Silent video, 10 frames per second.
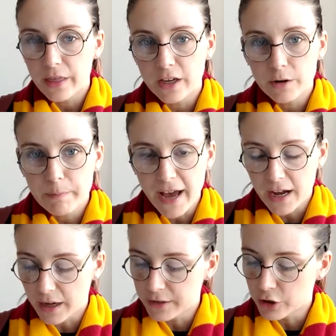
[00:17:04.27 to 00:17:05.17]
that you're
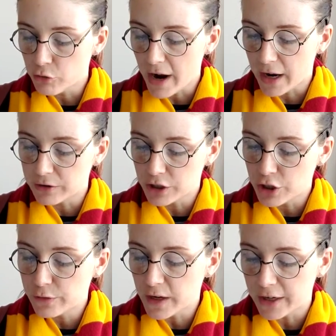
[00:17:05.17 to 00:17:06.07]
back on the ground and
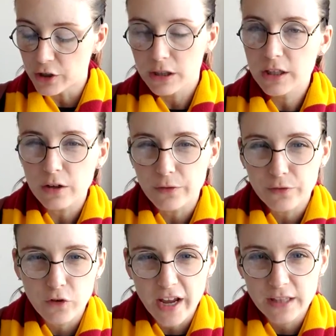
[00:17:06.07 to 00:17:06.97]
you've got your little
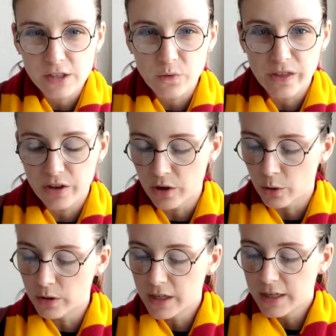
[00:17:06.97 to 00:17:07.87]
friends with
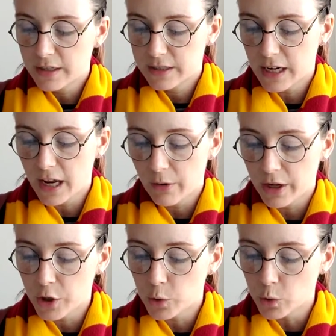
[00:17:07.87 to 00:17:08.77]
you, said
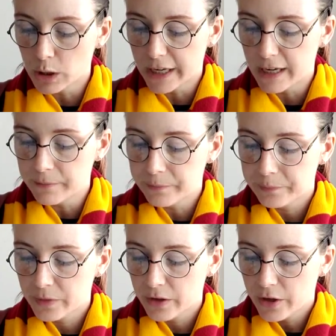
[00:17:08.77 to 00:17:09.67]
Harry coolly.
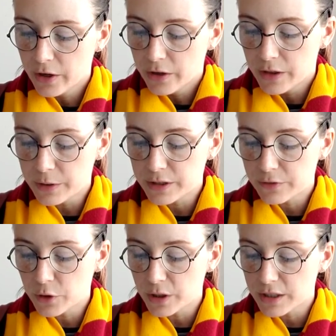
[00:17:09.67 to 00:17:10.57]
There was,
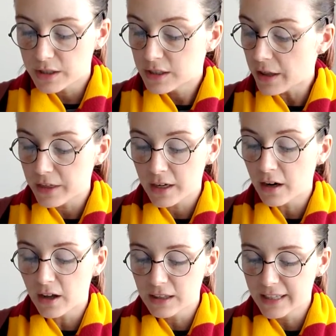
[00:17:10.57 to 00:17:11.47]
of course, nothing at
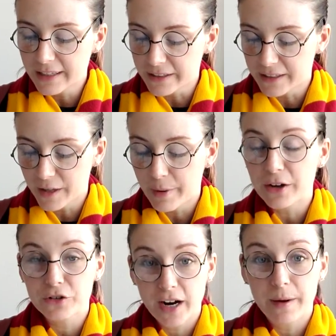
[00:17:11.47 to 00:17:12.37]
all little
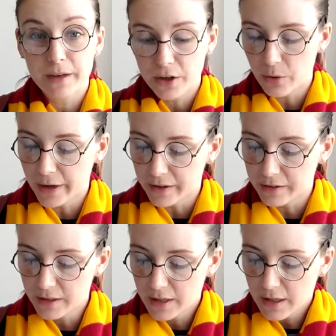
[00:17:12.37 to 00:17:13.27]
about Crabbe and Goyle,
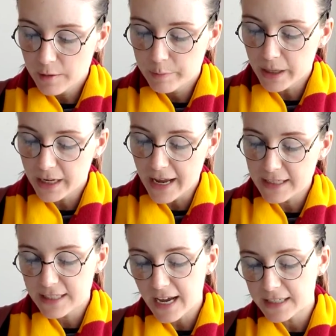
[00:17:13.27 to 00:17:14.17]
but
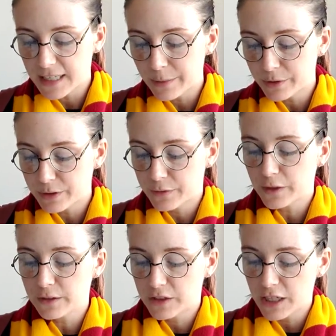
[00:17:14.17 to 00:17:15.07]
as the high table was
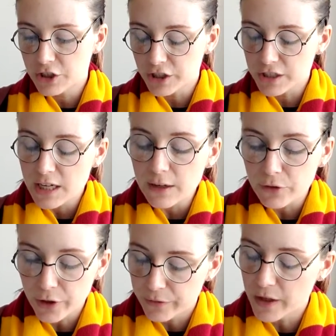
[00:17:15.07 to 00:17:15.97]
full of teachers,
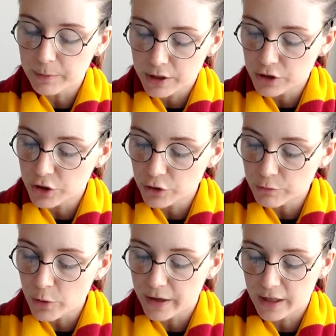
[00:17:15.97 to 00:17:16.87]
neither of them could do
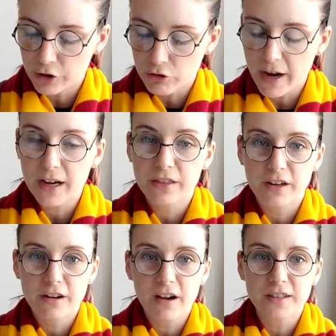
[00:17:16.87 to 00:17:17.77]
more than crack their
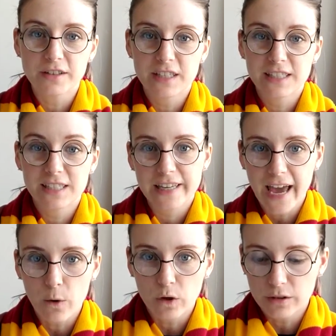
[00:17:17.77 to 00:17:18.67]
knuckles and
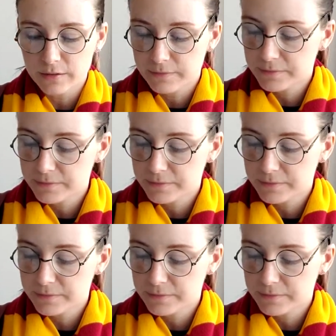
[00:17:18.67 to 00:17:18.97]
scowl.